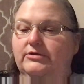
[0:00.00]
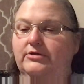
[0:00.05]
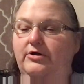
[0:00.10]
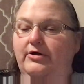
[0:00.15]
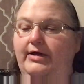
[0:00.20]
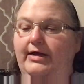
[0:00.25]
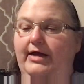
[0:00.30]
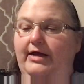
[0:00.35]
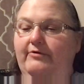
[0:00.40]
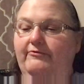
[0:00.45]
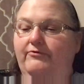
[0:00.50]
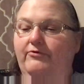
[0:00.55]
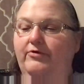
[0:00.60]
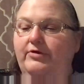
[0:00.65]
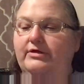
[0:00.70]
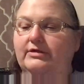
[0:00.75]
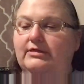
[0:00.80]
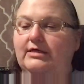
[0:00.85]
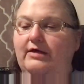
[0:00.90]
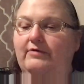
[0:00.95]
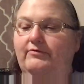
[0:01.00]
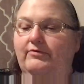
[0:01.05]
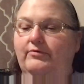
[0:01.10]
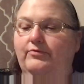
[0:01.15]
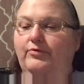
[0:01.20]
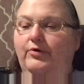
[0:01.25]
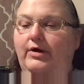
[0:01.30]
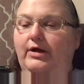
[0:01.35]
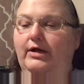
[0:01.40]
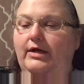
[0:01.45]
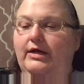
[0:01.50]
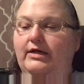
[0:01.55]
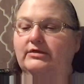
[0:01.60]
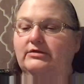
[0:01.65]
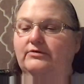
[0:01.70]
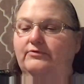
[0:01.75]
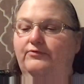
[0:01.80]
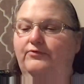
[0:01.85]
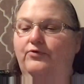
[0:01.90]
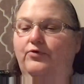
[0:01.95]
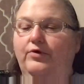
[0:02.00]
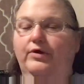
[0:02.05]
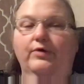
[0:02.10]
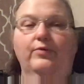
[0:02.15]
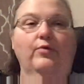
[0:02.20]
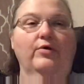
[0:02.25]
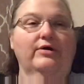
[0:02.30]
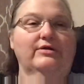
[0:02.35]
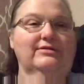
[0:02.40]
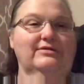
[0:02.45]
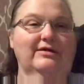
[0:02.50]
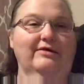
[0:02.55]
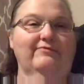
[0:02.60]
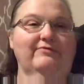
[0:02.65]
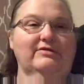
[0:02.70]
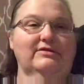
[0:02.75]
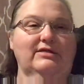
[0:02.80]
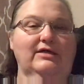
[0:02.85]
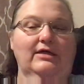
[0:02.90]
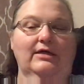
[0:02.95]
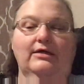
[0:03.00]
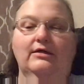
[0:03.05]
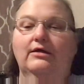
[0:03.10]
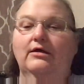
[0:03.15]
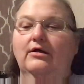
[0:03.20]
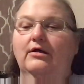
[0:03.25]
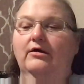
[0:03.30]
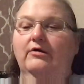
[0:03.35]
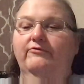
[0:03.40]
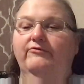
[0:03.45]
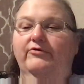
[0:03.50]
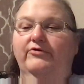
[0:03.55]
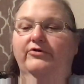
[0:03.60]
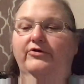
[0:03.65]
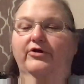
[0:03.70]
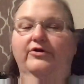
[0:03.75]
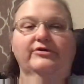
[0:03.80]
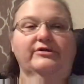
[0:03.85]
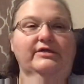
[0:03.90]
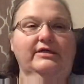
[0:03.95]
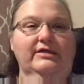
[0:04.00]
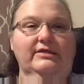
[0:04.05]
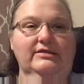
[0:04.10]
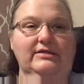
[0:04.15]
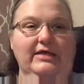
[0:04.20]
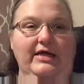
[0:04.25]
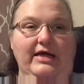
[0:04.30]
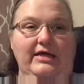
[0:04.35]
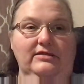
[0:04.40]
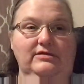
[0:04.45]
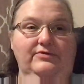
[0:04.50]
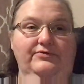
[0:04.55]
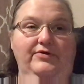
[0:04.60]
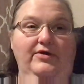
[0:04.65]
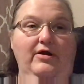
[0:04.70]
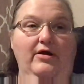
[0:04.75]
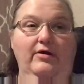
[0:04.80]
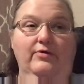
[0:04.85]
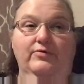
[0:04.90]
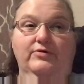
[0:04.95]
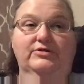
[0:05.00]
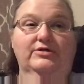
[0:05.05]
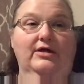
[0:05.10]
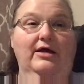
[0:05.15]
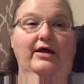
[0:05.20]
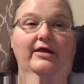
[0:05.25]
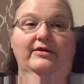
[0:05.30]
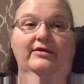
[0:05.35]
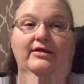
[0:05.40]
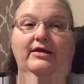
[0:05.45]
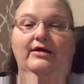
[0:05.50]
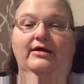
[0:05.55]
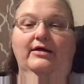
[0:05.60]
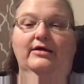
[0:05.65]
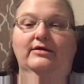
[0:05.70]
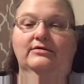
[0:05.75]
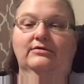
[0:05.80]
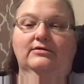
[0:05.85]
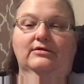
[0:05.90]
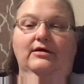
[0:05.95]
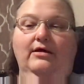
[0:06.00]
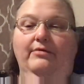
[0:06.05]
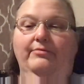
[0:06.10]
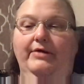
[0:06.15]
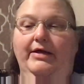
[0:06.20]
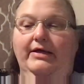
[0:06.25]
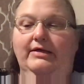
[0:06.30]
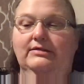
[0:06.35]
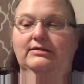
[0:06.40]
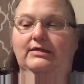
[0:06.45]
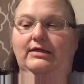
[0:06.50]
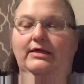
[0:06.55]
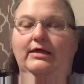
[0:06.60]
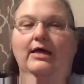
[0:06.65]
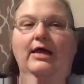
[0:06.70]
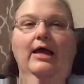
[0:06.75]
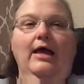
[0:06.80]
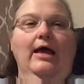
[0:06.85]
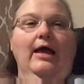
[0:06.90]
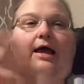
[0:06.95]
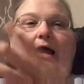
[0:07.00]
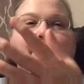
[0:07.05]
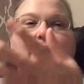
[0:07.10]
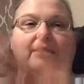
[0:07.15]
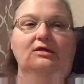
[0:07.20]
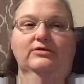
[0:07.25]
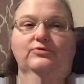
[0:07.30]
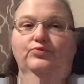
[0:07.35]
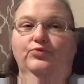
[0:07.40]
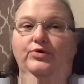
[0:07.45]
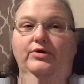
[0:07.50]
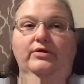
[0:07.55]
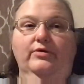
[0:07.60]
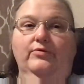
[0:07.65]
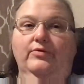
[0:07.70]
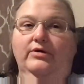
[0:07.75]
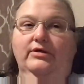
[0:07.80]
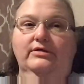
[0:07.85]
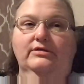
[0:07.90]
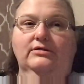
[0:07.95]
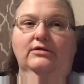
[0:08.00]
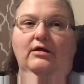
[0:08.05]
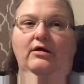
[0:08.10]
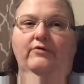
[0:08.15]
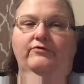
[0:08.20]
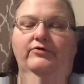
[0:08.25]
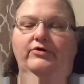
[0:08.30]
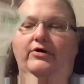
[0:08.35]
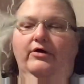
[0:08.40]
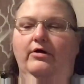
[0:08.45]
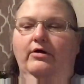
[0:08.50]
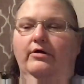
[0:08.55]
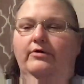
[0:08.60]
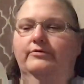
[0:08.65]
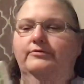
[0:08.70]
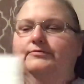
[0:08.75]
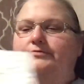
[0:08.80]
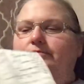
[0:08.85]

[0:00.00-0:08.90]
$38.47, bringing it to $41.17 for 13 skeins of yarn, which I think is amazing. And it's really, really soft yarn.